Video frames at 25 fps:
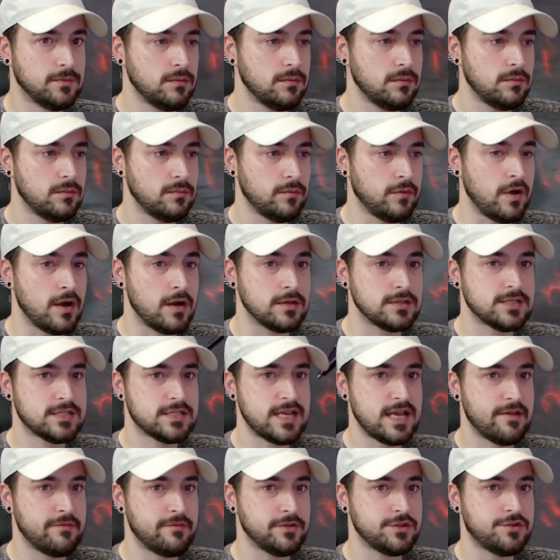We've got
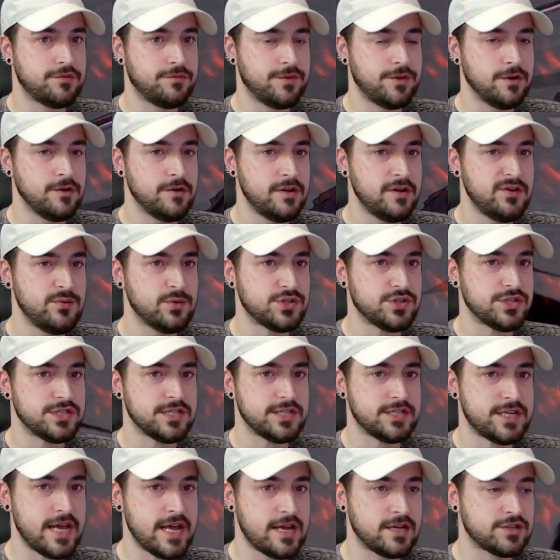Savage Fury, which is a
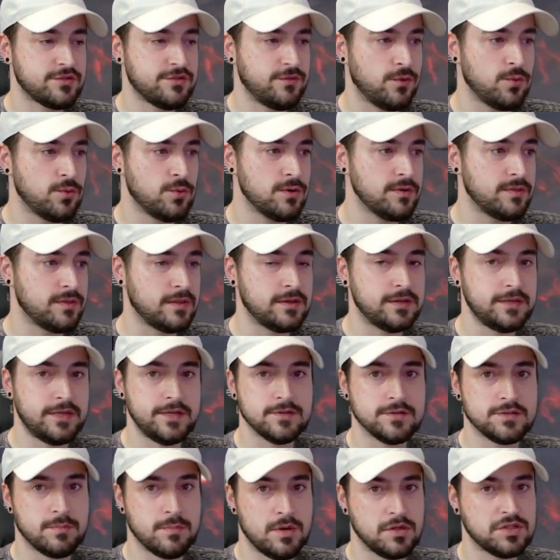dash forward and
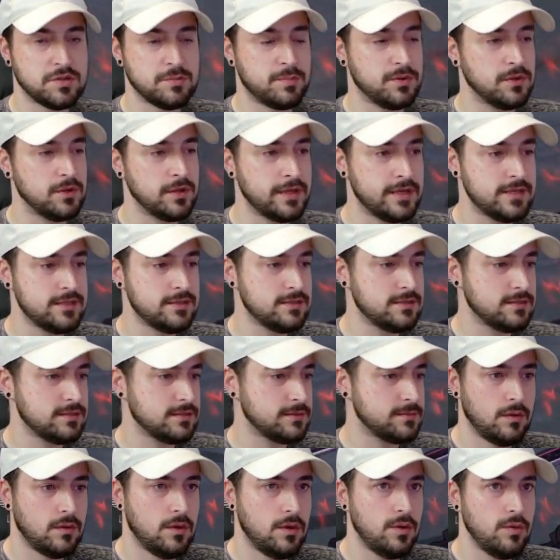deals multiple hits.
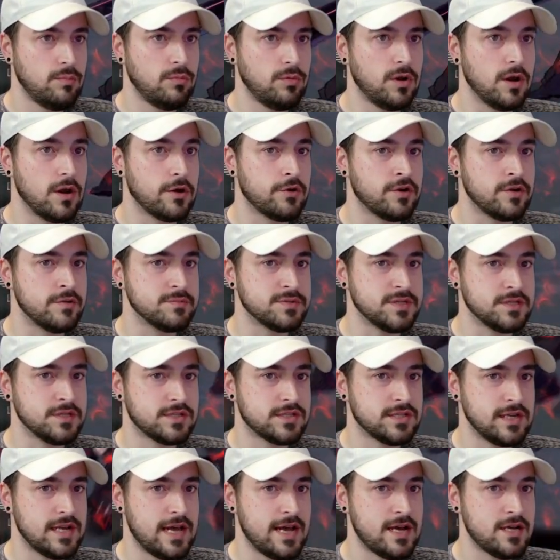We've got Crimson
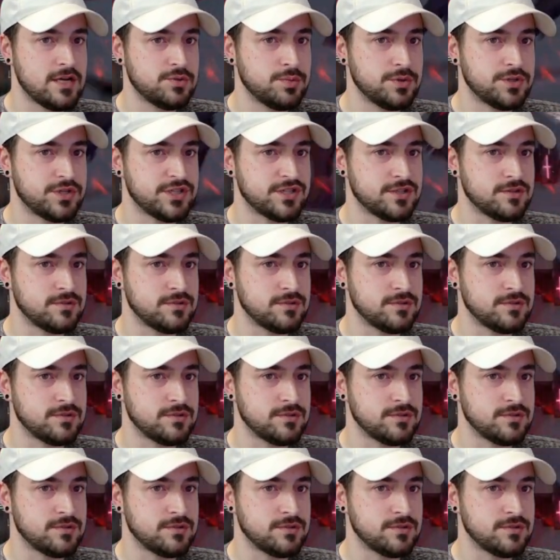Slash, which is a